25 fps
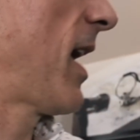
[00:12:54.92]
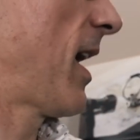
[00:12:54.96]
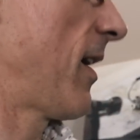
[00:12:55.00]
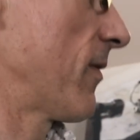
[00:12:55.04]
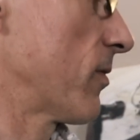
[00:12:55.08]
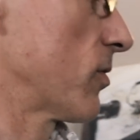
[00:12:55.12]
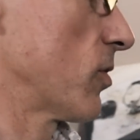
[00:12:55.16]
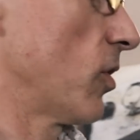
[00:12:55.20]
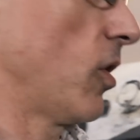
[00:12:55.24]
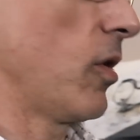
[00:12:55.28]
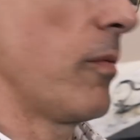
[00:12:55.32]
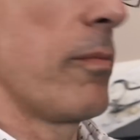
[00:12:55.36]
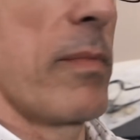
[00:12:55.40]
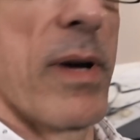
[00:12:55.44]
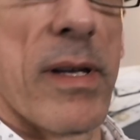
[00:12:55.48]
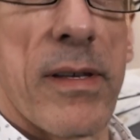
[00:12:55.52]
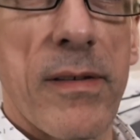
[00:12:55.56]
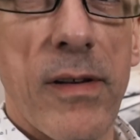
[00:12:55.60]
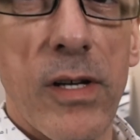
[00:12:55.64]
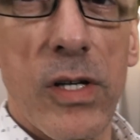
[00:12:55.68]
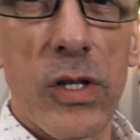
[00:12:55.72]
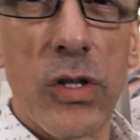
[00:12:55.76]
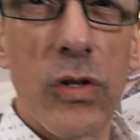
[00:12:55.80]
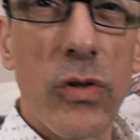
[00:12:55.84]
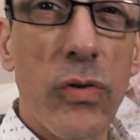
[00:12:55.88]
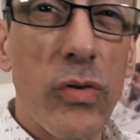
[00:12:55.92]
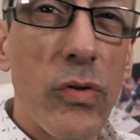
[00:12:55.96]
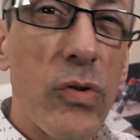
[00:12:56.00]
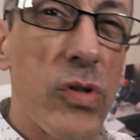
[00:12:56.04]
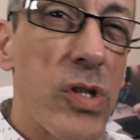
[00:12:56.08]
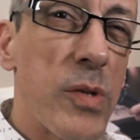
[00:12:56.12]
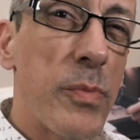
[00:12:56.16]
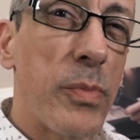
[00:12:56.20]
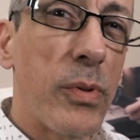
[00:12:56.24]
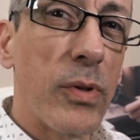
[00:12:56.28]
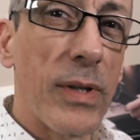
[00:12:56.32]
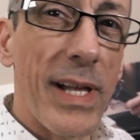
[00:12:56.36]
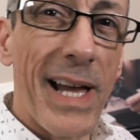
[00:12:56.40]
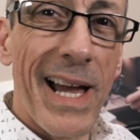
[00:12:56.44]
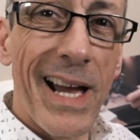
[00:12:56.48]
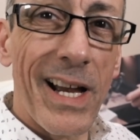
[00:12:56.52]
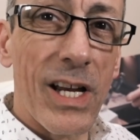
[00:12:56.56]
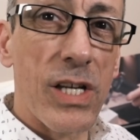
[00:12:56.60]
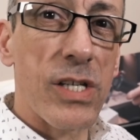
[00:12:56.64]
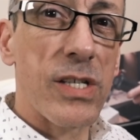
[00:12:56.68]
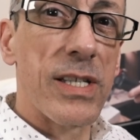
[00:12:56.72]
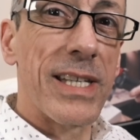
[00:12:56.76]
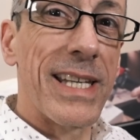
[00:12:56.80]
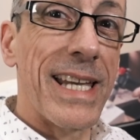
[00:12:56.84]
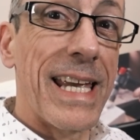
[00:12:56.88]
I've got my crucible
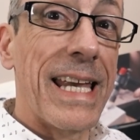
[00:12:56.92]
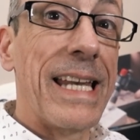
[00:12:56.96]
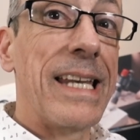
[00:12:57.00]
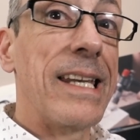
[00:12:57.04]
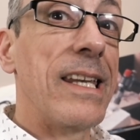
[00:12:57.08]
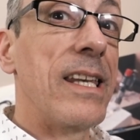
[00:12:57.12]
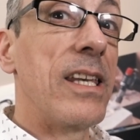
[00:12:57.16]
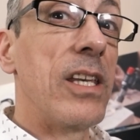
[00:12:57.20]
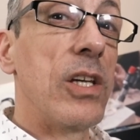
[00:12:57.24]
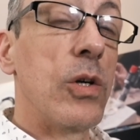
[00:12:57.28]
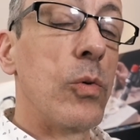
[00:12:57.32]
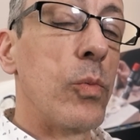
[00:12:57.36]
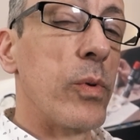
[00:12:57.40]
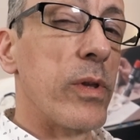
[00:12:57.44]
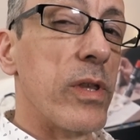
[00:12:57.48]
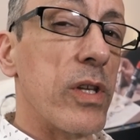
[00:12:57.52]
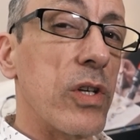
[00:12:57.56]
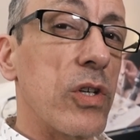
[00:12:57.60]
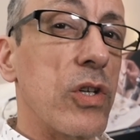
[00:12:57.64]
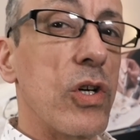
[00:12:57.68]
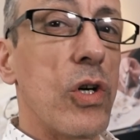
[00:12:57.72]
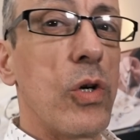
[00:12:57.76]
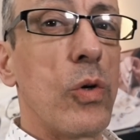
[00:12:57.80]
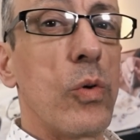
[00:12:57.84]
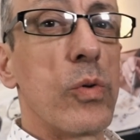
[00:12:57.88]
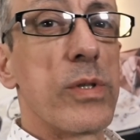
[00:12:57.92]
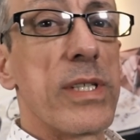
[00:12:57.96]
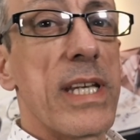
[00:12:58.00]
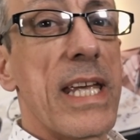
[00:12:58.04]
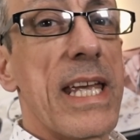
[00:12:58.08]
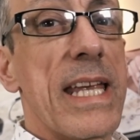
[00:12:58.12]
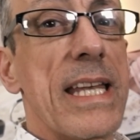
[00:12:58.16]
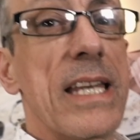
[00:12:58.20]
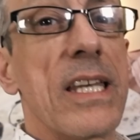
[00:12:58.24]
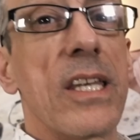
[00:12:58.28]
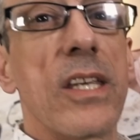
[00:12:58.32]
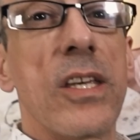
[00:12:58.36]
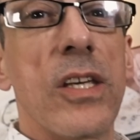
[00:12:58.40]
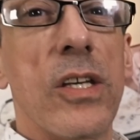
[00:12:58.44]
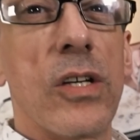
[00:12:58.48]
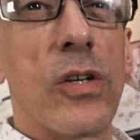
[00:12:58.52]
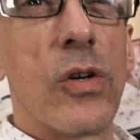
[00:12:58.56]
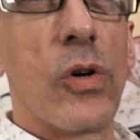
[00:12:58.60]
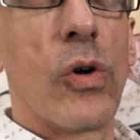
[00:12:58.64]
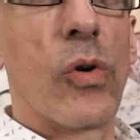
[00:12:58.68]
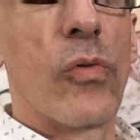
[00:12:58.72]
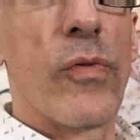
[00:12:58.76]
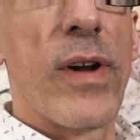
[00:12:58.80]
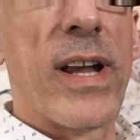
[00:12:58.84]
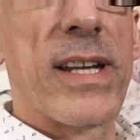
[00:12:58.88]
actually in here with the gold in
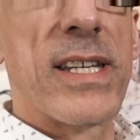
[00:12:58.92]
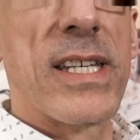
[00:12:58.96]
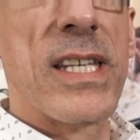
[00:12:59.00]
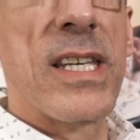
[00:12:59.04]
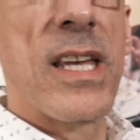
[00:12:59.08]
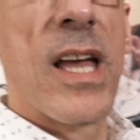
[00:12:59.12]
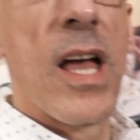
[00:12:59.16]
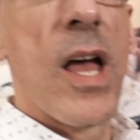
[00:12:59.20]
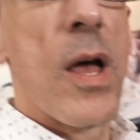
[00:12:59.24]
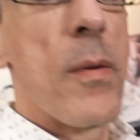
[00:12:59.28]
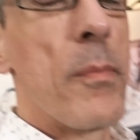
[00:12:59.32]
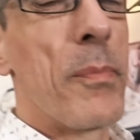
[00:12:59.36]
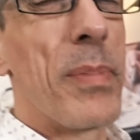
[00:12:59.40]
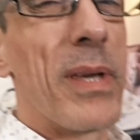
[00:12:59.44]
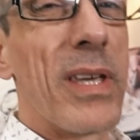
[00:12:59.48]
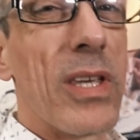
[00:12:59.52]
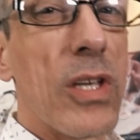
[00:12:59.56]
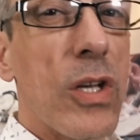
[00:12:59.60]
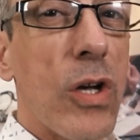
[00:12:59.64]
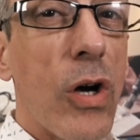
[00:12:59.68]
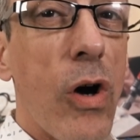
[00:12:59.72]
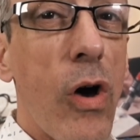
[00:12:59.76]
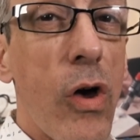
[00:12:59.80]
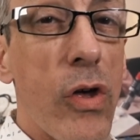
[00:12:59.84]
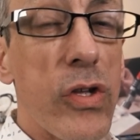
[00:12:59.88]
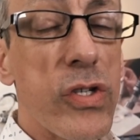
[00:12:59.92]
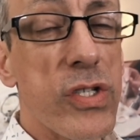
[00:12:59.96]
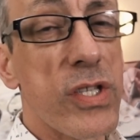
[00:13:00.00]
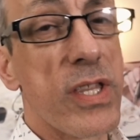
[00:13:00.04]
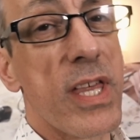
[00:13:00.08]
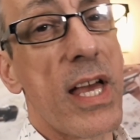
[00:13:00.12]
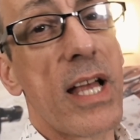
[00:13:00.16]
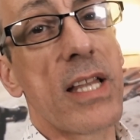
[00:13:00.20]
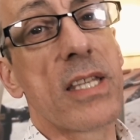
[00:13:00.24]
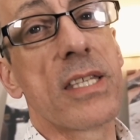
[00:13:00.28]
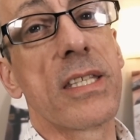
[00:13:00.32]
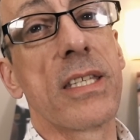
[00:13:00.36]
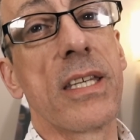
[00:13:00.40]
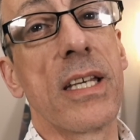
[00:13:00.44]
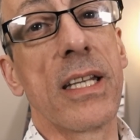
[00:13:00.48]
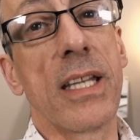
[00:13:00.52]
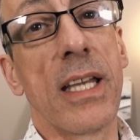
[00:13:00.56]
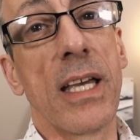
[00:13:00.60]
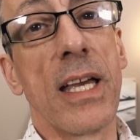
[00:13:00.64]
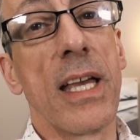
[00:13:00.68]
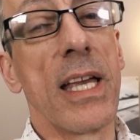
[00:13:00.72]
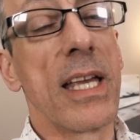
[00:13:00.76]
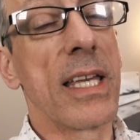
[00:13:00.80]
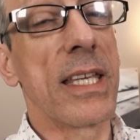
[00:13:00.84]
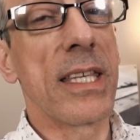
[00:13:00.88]
here already, because that's
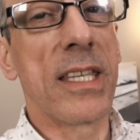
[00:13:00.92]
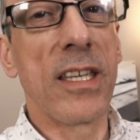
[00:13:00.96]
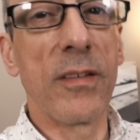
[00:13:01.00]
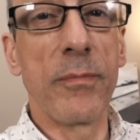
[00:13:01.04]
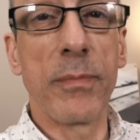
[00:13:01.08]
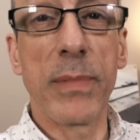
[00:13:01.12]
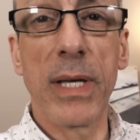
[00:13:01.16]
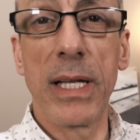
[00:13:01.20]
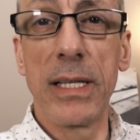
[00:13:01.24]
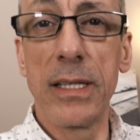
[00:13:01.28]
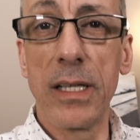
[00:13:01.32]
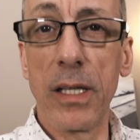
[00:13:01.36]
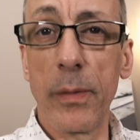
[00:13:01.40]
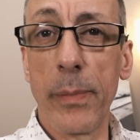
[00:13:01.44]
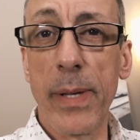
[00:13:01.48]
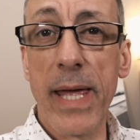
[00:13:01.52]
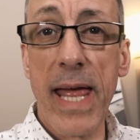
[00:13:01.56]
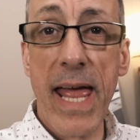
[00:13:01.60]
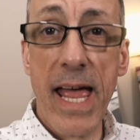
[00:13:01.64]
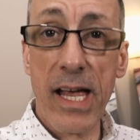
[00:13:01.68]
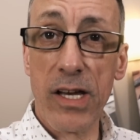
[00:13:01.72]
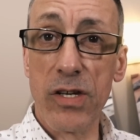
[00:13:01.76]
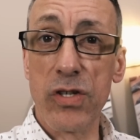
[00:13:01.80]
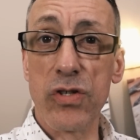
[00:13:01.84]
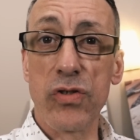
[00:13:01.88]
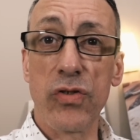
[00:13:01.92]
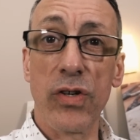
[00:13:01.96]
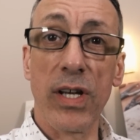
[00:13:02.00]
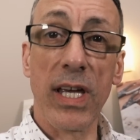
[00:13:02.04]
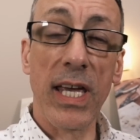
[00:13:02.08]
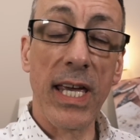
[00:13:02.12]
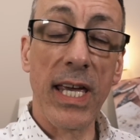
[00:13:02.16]
gonna give me a little bit extra